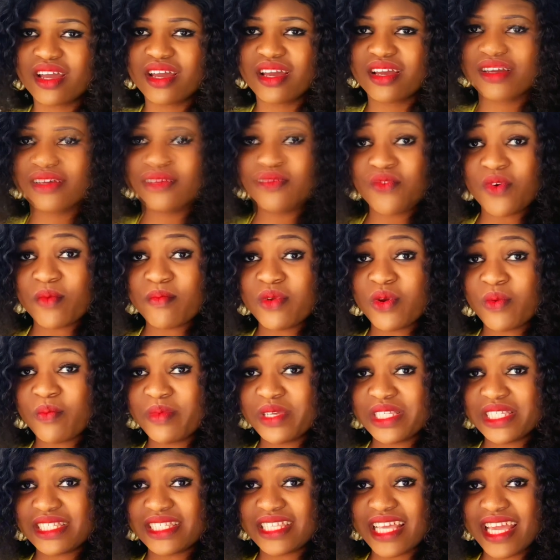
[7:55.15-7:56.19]
Learn from your
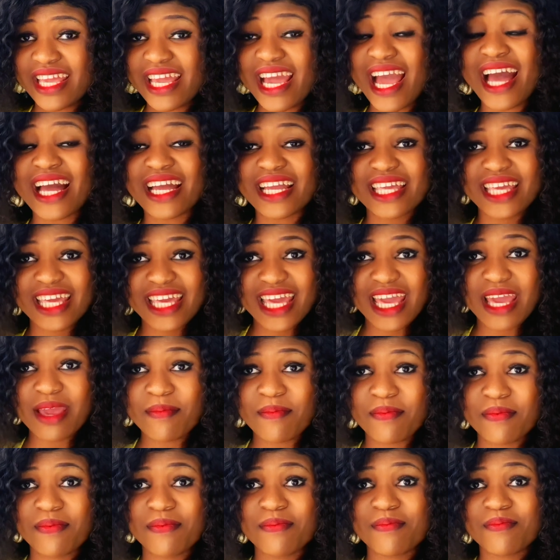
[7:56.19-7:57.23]
mistake and keep